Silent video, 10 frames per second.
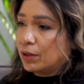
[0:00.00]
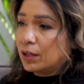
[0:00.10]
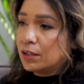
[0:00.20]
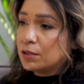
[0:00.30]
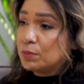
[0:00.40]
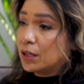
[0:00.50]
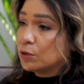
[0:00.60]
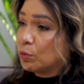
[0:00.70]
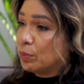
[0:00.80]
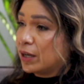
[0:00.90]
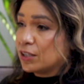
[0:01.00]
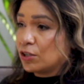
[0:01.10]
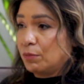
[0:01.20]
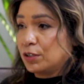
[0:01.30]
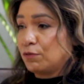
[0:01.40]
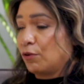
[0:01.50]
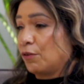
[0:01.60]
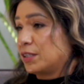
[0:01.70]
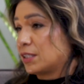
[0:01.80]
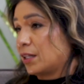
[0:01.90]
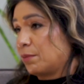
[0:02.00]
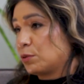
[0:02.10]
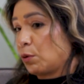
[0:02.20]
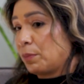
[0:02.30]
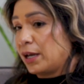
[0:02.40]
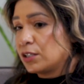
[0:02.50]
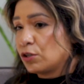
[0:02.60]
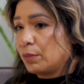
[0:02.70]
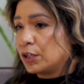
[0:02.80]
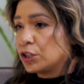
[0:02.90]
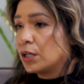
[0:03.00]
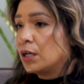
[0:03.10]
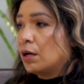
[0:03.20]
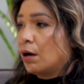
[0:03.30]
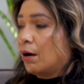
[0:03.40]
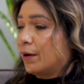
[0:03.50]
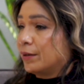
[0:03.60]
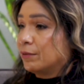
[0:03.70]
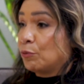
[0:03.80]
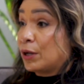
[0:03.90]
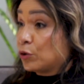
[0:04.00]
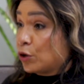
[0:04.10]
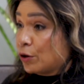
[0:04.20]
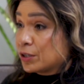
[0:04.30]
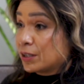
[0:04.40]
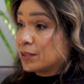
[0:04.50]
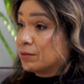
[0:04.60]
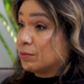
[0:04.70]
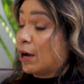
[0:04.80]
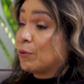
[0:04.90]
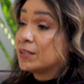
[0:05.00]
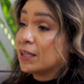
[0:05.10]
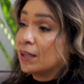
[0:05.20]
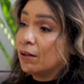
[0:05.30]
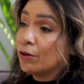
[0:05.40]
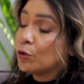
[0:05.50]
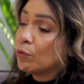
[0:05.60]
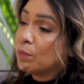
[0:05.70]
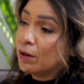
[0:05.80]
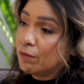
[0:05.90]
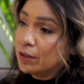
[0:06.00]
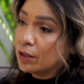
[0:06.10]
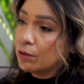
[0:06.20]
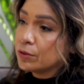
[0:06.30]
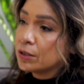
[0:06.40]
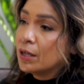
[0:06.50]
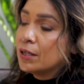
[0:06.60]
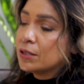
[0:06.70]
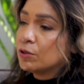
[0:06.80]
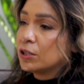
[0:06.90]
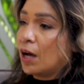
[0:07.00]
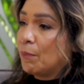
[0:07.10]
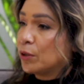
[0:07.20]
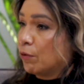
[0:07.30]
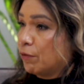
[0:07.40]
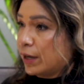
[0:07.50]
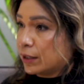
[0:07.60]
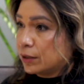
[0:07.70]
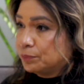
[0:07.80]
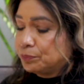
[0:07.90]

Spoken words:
And it's because we're paying so much for all these claims. We're paying so much on rental cars because now it's taking longer to repair vehicles. So it's a domino effect.